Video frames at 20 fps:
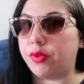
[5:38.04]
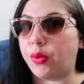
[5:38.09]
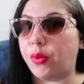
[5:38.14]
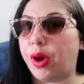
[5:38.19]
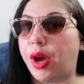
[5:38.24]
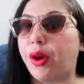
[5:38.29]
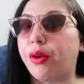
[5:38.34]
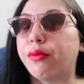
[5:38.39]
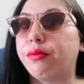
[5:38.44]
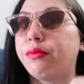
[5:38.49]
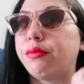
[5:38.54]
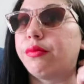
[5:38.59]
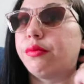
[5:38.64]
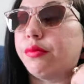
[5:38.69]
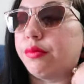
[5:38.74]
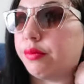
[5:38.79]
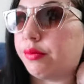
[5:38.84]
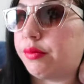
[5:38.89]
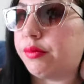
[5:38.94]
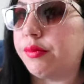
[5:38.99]
Wow,
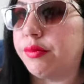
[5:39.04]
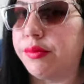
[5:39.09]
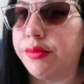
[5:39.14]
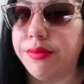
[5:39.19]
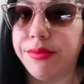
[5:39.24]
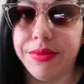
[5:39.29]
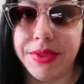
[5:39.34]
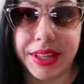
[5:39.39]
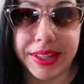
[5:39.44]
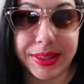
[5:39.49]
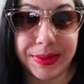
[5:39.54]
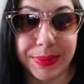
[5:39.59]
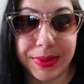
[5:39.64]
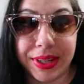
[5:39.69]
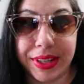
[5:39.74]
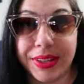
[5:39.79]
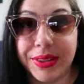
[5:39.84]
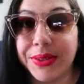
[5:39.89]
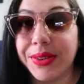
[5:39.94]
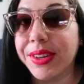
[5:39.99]
that's
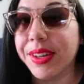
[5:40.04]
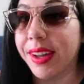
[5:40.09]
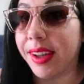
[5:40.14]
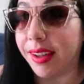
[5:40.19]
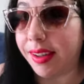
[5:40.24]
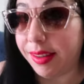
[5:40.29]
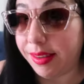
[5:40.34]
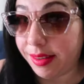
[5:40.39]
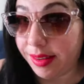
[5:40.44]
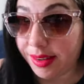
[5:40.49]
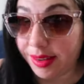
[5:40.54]
pretty cool, huh?